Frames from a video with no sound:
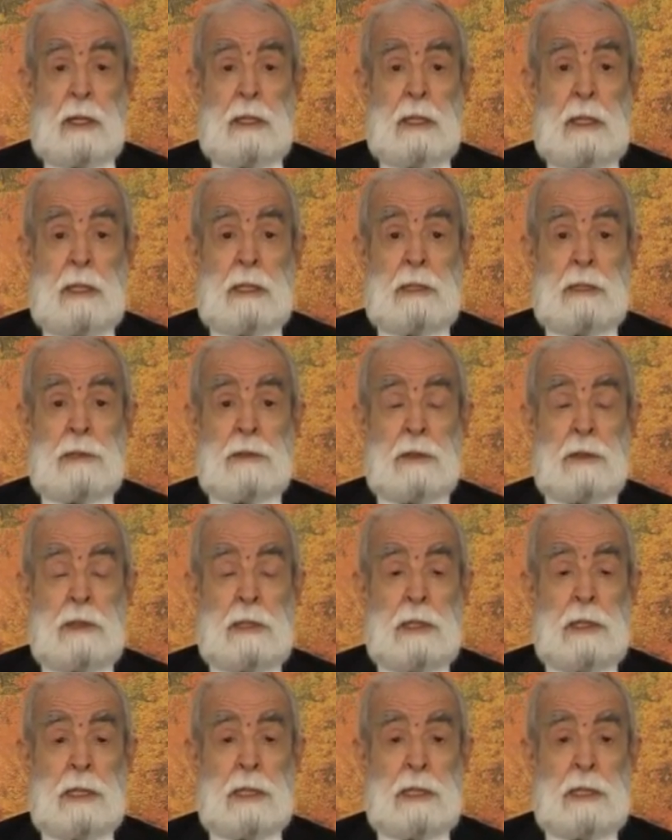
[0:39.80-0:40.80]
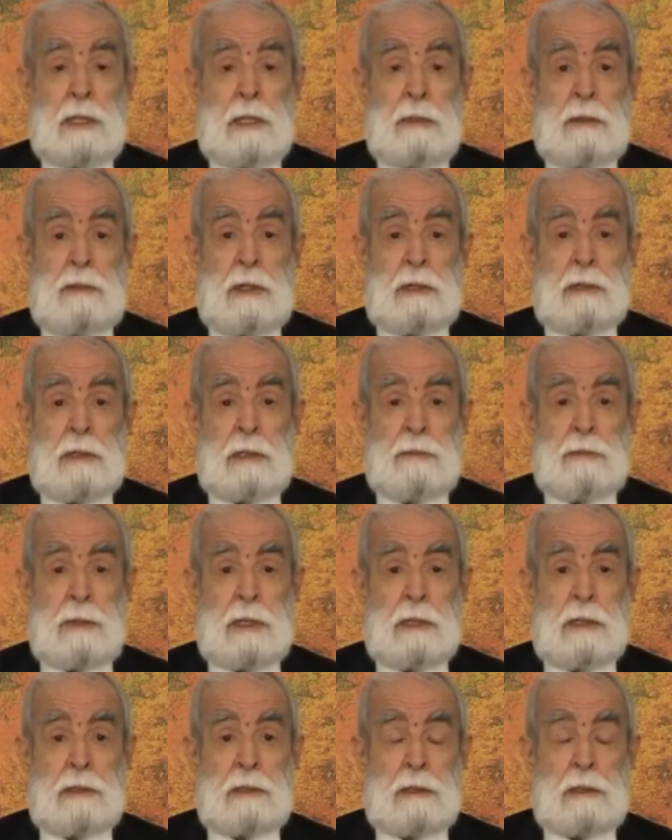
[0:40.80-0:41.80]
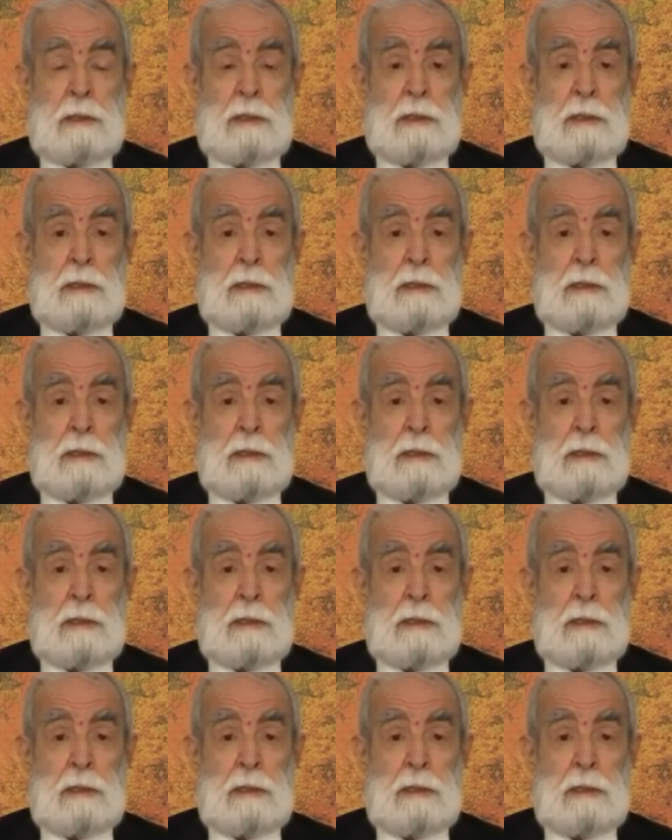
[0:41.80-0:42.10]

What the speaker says: Allah'ın söylediklerinden bahsetmek için.